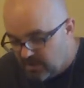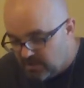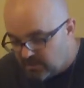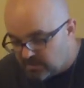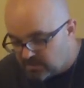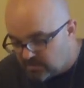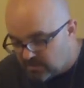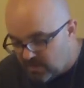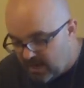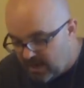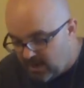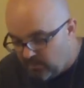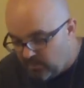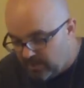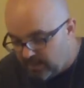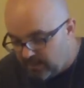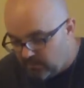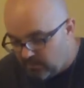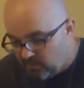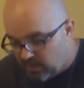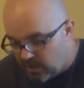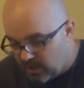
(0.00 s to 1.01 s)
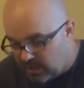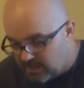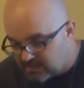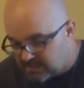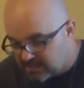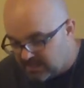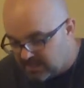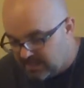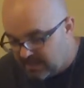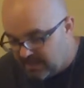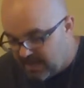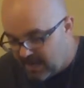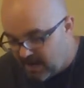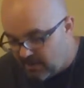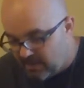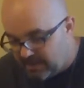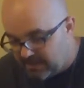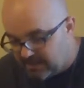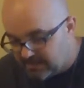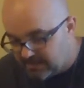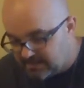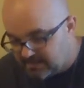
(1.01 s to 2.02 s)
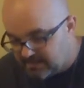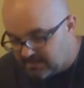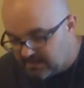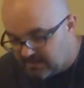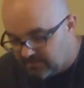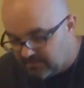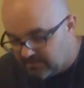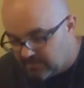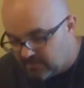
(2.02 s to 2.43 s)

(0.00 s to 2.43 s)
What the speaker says: So I went and washed, and now I can see."